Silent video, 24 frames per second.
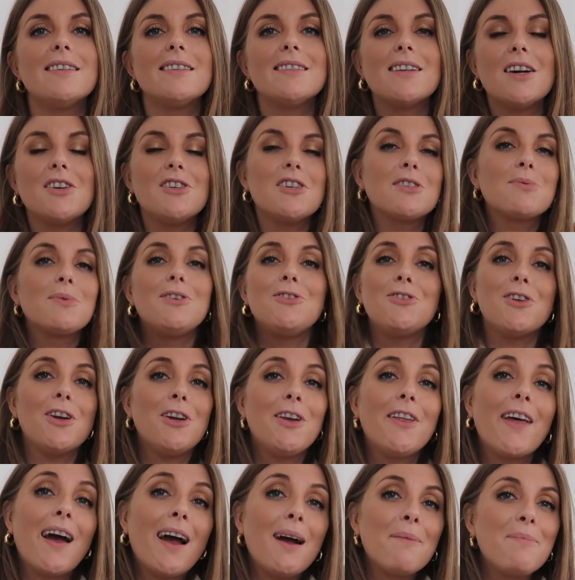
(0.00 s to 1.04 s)
so I just want to show
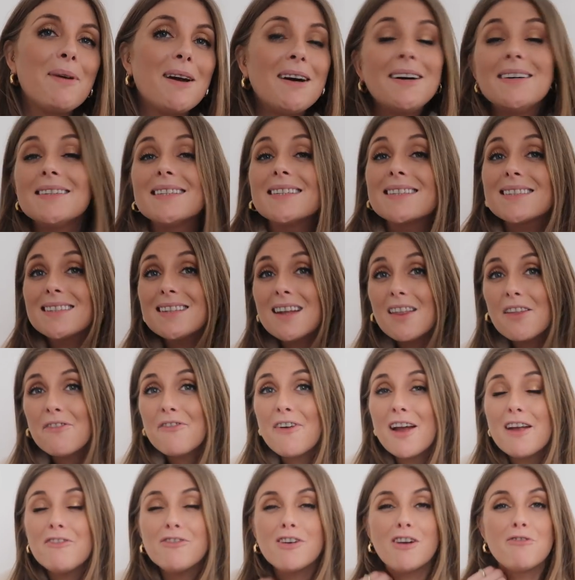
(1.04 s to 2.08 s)
you that, because that's another
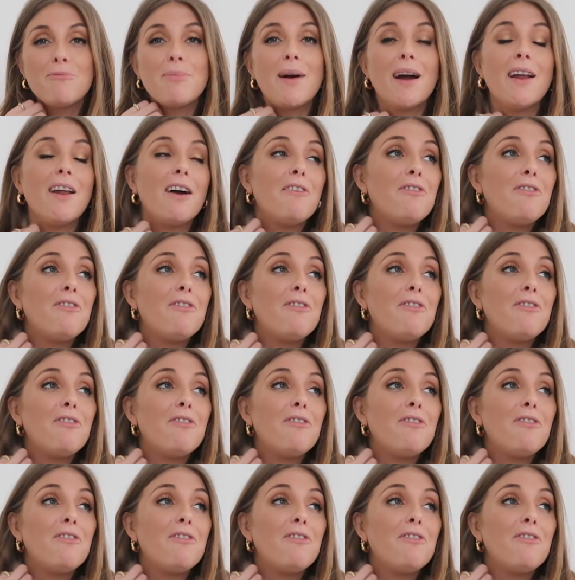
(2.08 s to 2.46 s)
favourite of mine.